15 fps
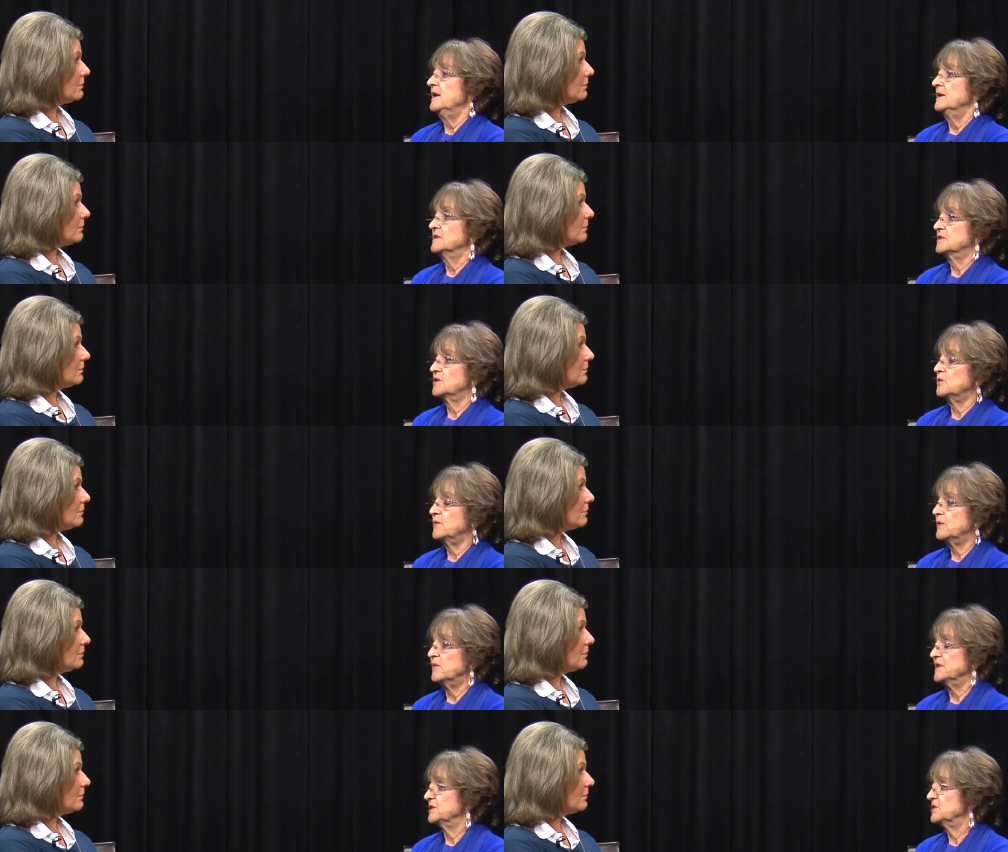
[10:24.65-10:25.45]
Speaker 1: And so
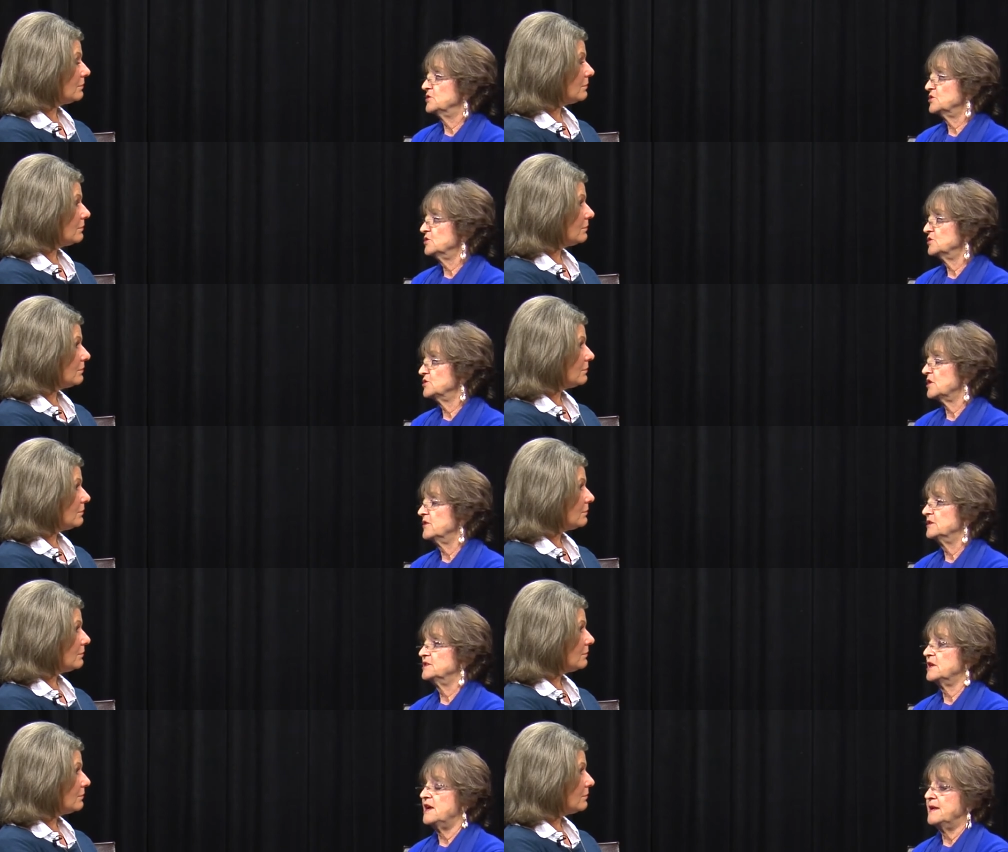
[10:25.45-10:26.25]
we went to church
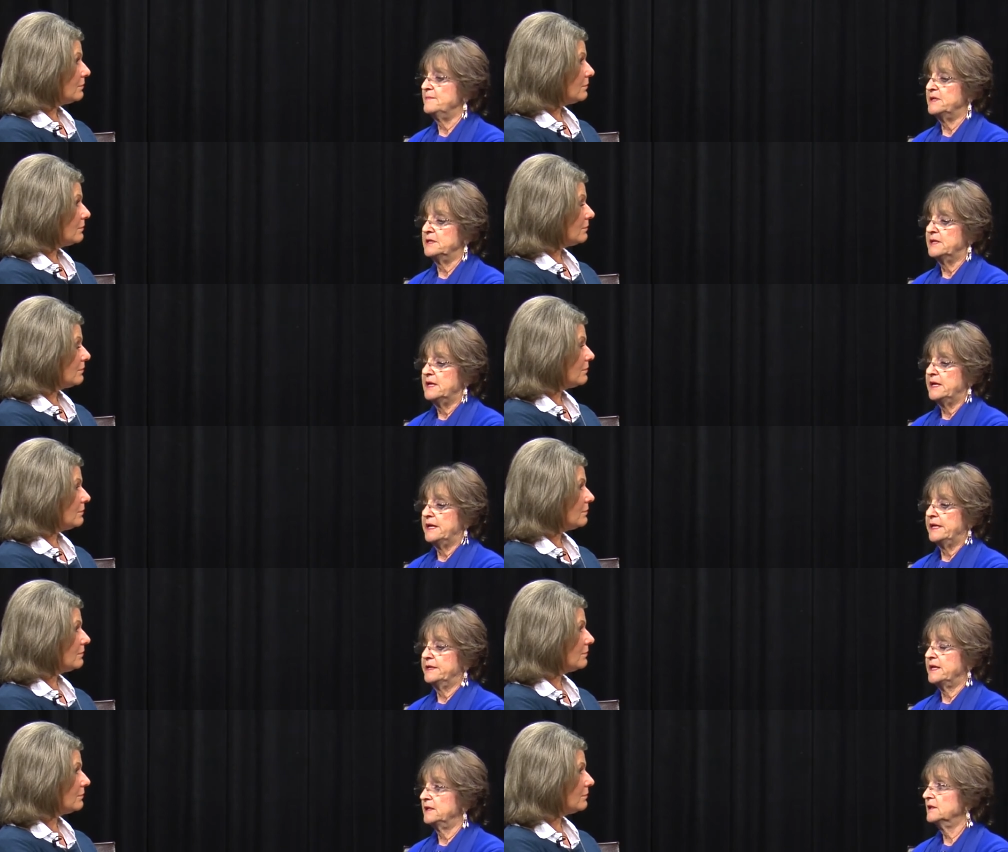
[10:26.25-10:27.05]
all the time. And,
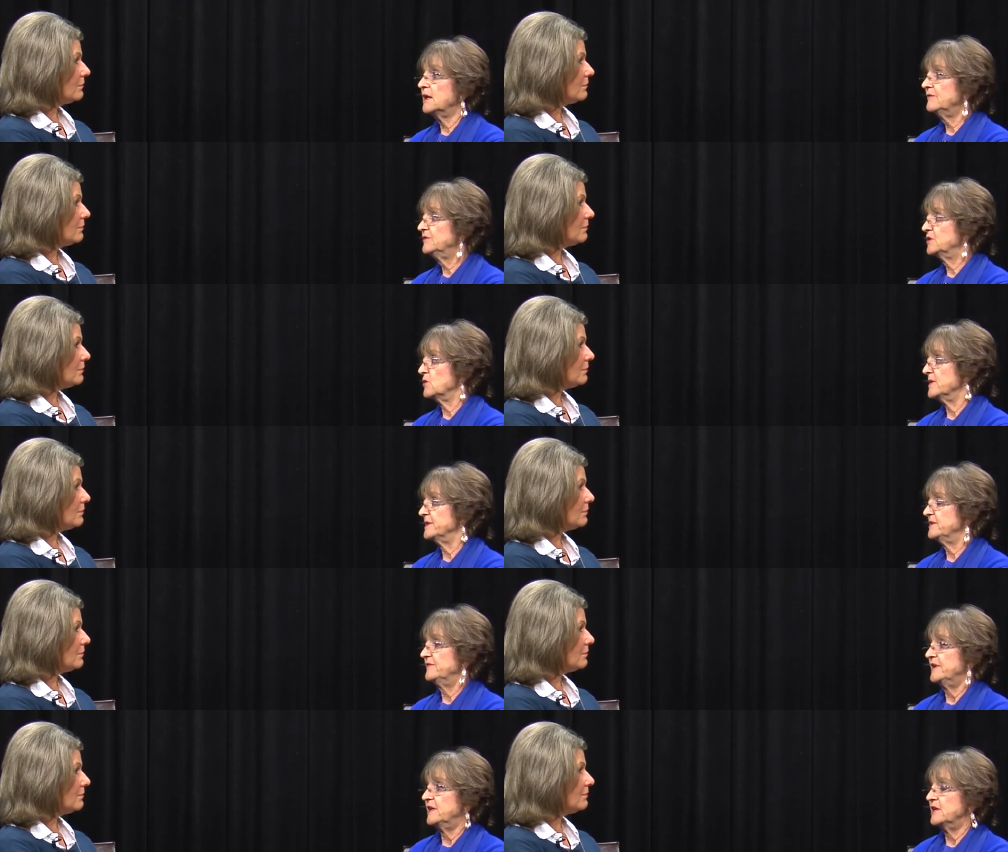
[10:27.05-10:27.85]
and I loved
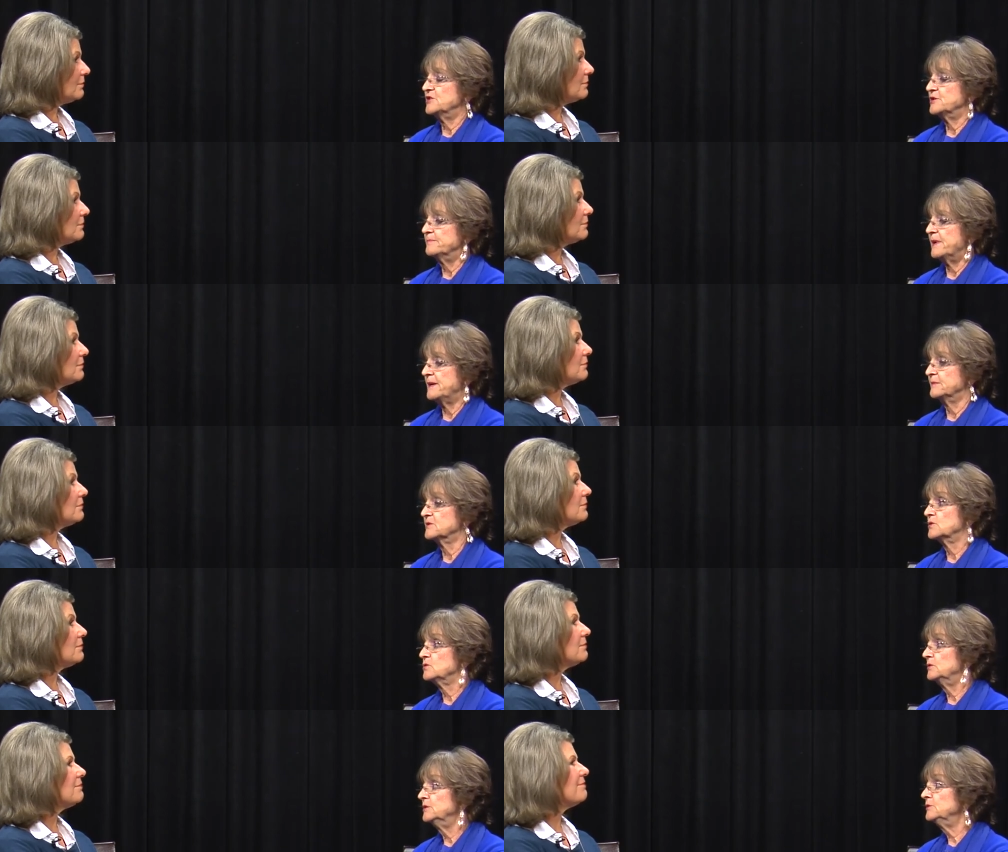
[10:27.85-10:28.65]
going to Vacation
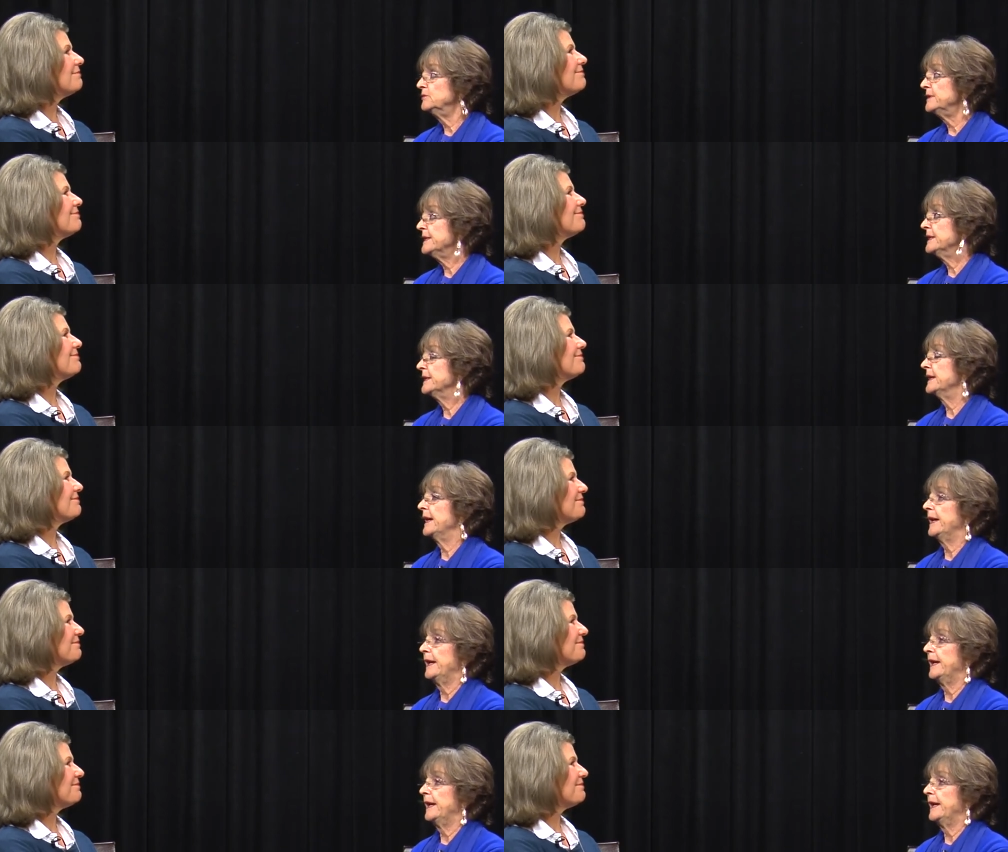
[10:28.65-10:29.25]
Bible School and doing,